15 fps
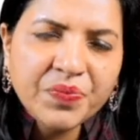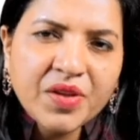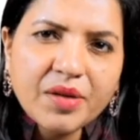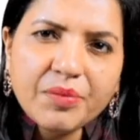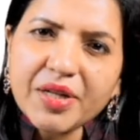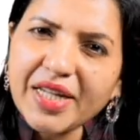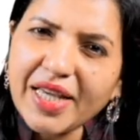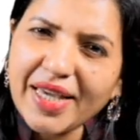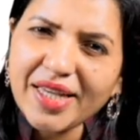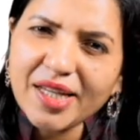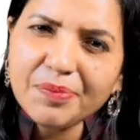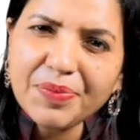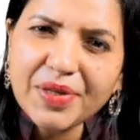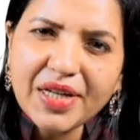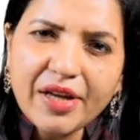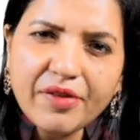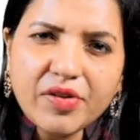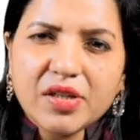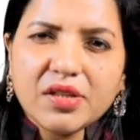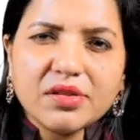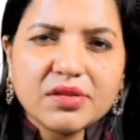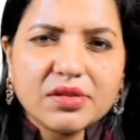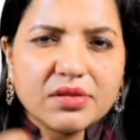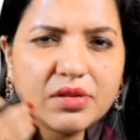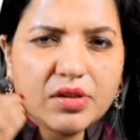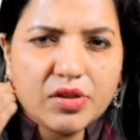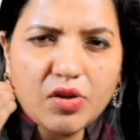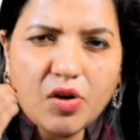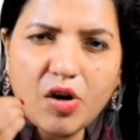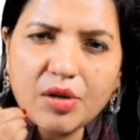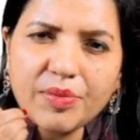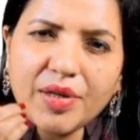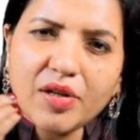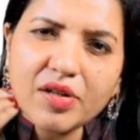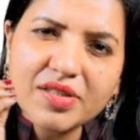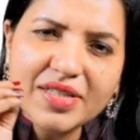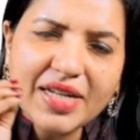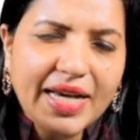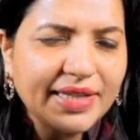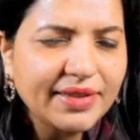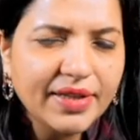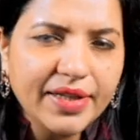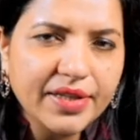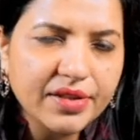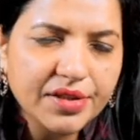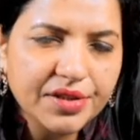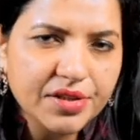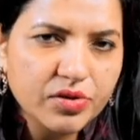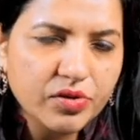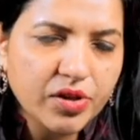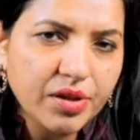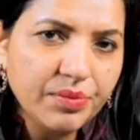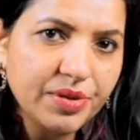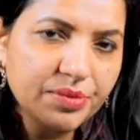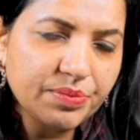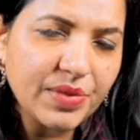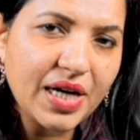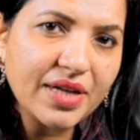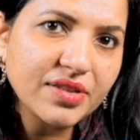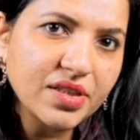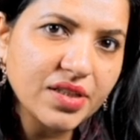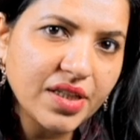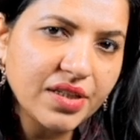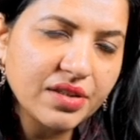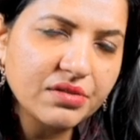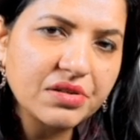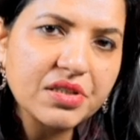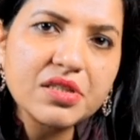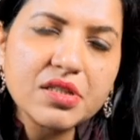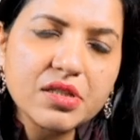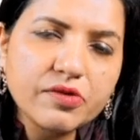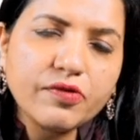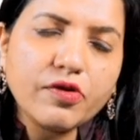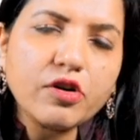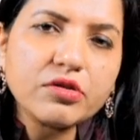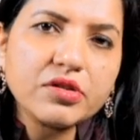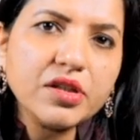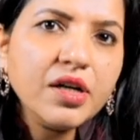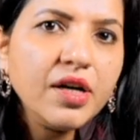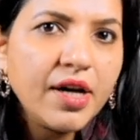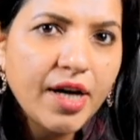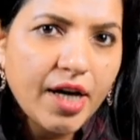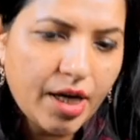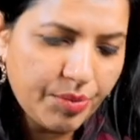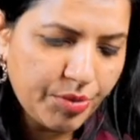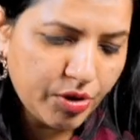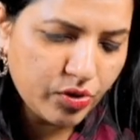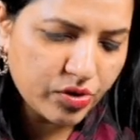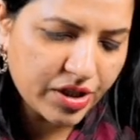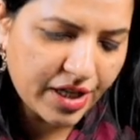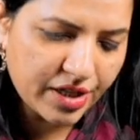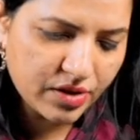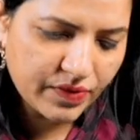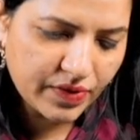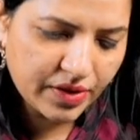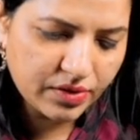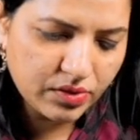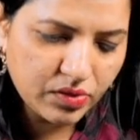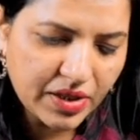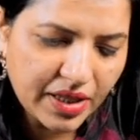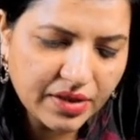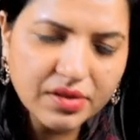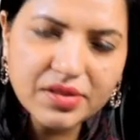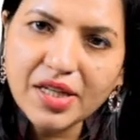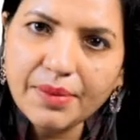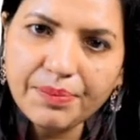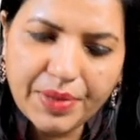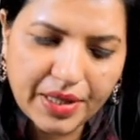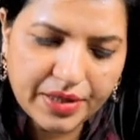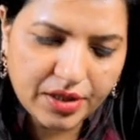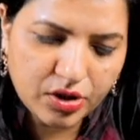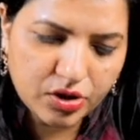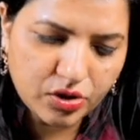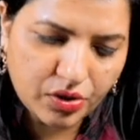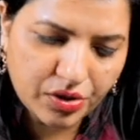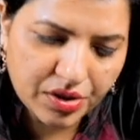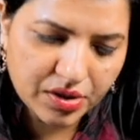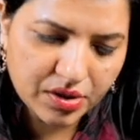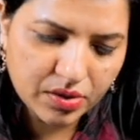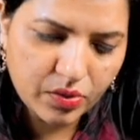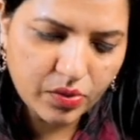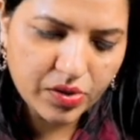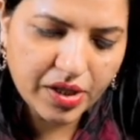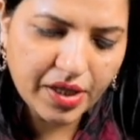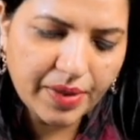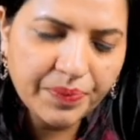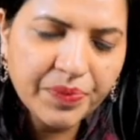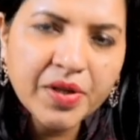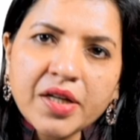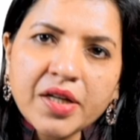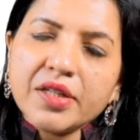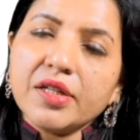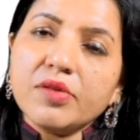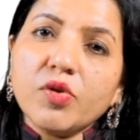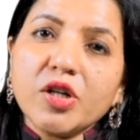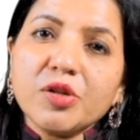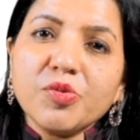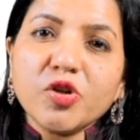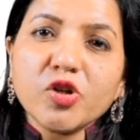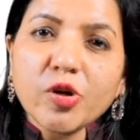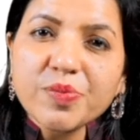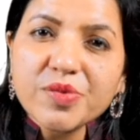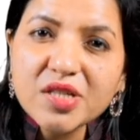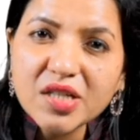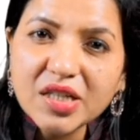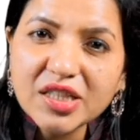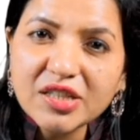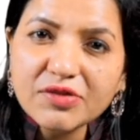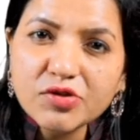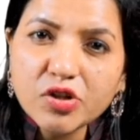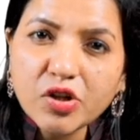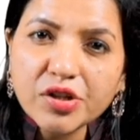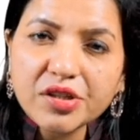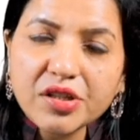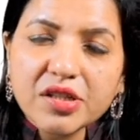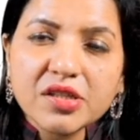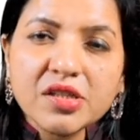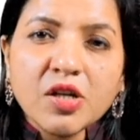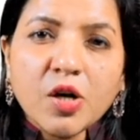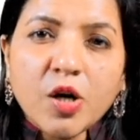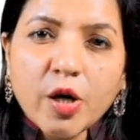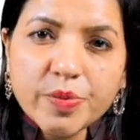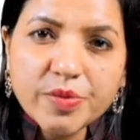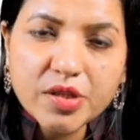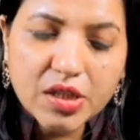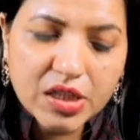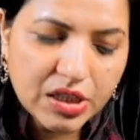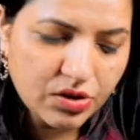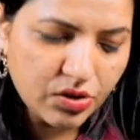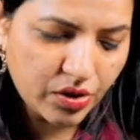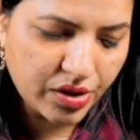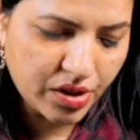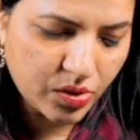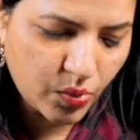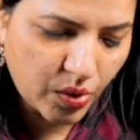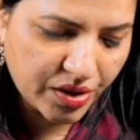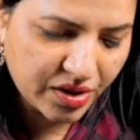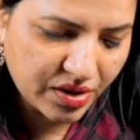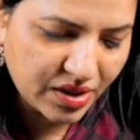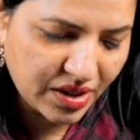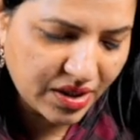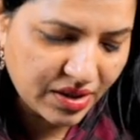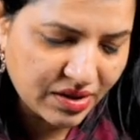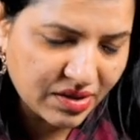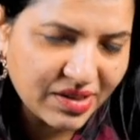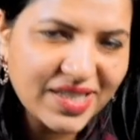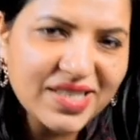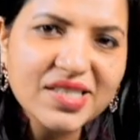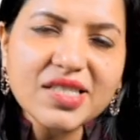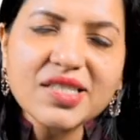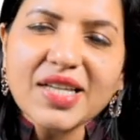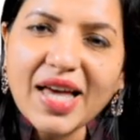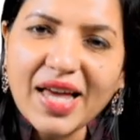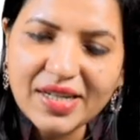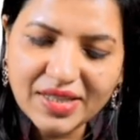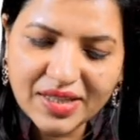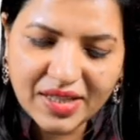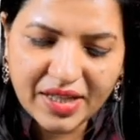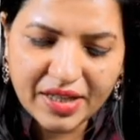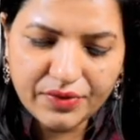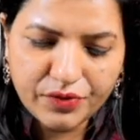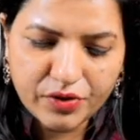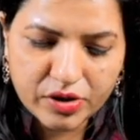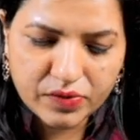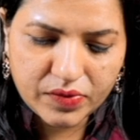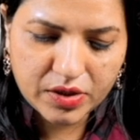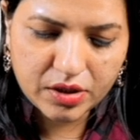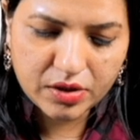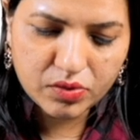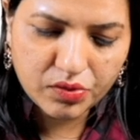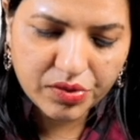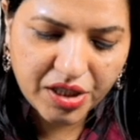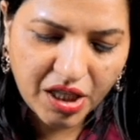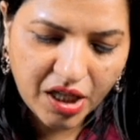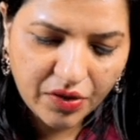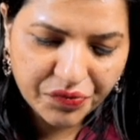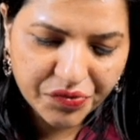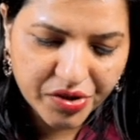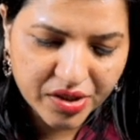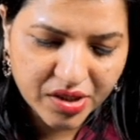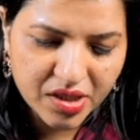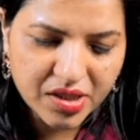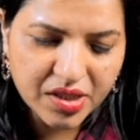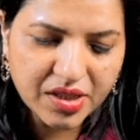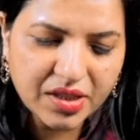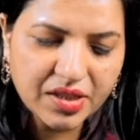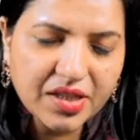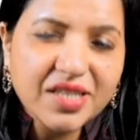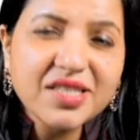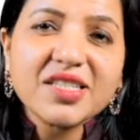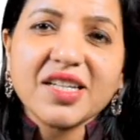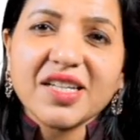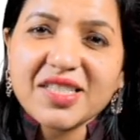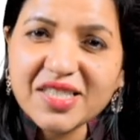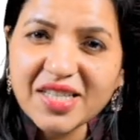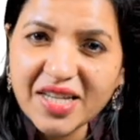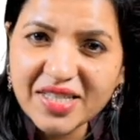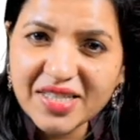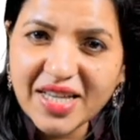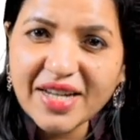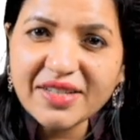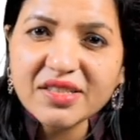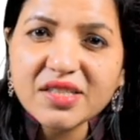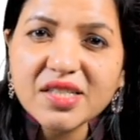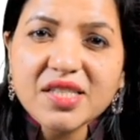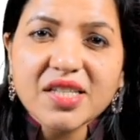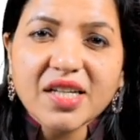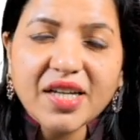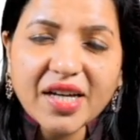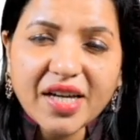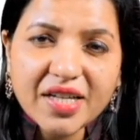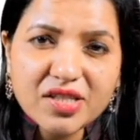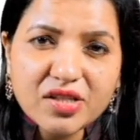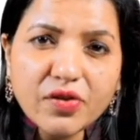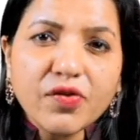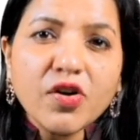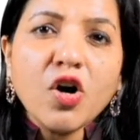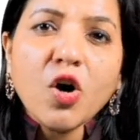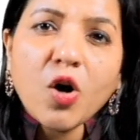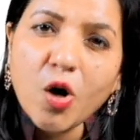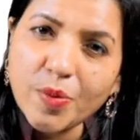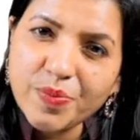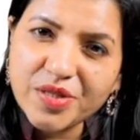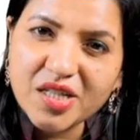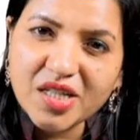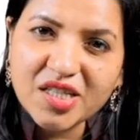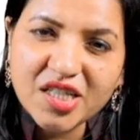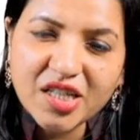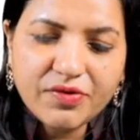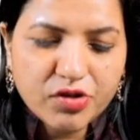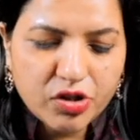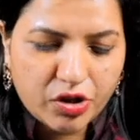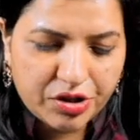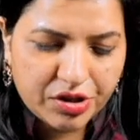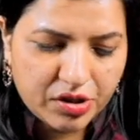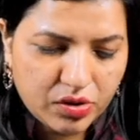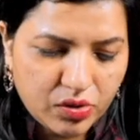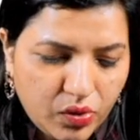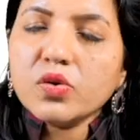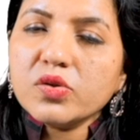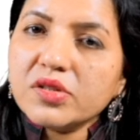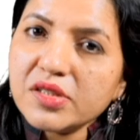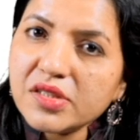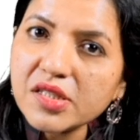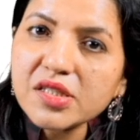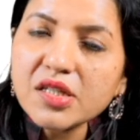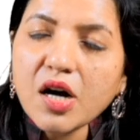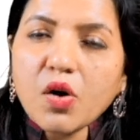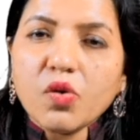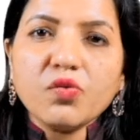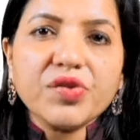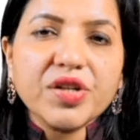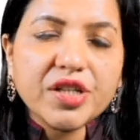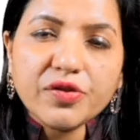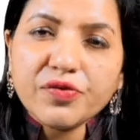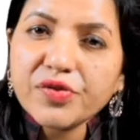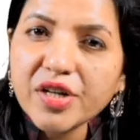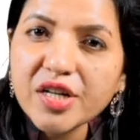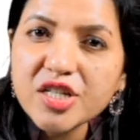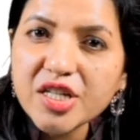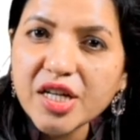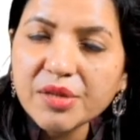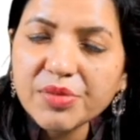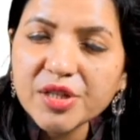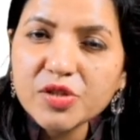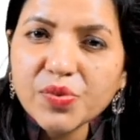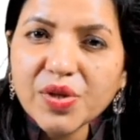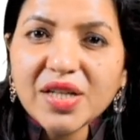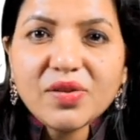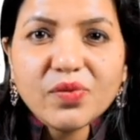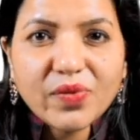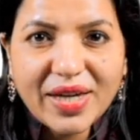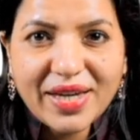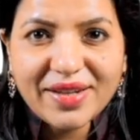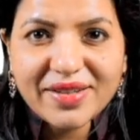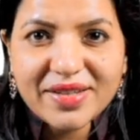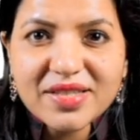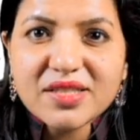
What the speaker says: But ALP level is normal or slightly increased only, but marked increase is for the aminotransferase. So that is hepatic jaundice. Okay. Then what about obstructive jaundice? Obstructive jaundice, what is increased is alkaline phosphatase. So if this is increased, it says that it is a case of obstructive jaundice. So this is how we differentiate between various